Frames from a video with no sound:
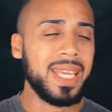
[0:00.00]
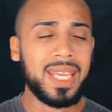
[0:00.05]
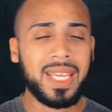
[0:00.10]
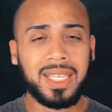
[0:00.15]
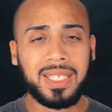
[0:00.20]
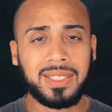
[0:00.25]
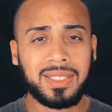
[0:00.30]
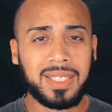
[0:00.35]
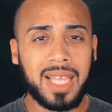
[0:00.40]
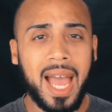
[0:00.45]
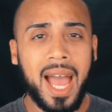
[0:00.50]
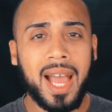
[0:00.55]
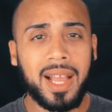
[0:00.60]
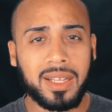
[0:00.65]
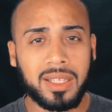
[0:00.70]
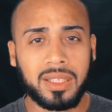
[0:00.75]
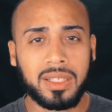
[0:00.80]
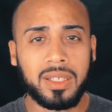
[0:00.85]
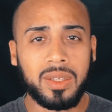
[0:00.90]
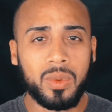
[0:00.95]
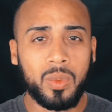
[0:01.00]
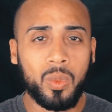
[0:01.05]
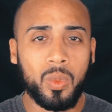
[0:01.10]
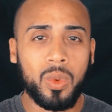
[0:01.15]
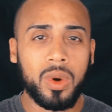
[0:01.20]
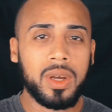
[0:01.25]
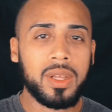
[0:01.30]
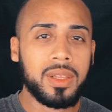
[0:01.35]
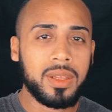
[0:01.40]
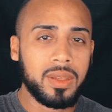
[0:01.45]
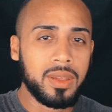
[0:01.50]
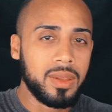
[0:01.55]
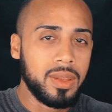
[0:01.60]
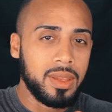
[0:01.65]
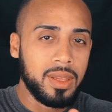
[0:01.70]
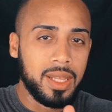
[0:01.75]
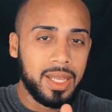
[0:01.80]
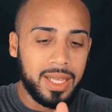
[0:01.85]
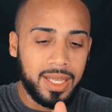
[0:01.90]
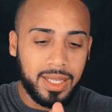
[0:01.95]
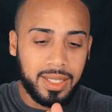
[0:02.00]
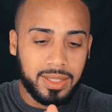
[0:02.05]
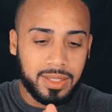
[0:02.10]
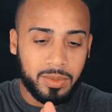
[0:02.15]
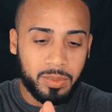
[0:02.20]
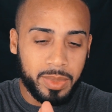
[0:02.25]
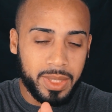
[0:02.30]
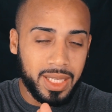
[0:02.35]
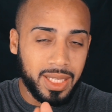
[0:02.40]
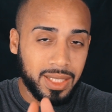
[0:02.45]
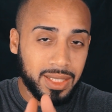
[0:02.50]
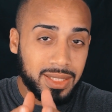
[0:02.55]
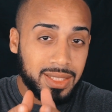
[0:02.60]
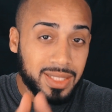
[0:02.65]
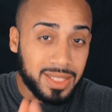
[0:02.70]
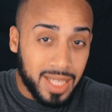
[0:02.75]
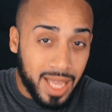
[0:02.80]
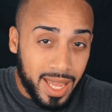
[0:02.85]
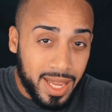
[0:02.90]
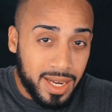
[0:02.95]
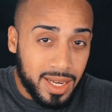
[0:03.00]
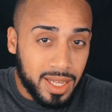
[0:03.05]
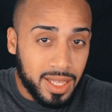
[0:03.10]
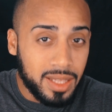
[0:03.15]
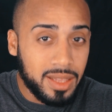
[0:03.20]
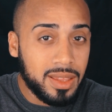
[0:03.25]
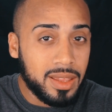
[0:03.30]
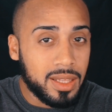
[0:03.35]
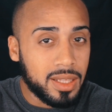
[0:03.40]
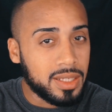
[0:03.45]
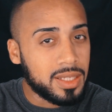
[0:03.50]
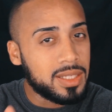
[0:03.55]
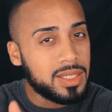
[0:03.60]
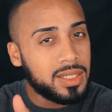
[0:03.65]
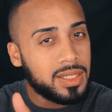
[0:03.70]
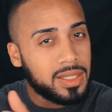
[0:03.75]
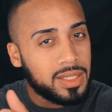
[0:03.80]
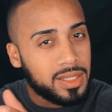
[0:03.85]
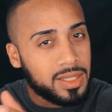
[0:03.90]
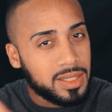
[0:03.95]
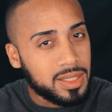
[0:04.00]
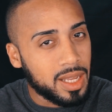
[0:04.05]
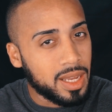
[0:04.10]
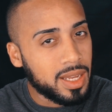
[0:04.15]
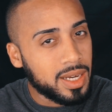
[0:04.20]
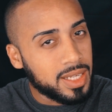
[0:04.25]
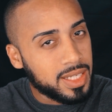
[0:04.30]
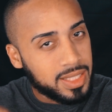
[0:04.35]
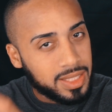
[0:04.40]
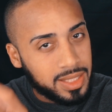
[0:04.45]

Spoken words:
exactly what is being said in the study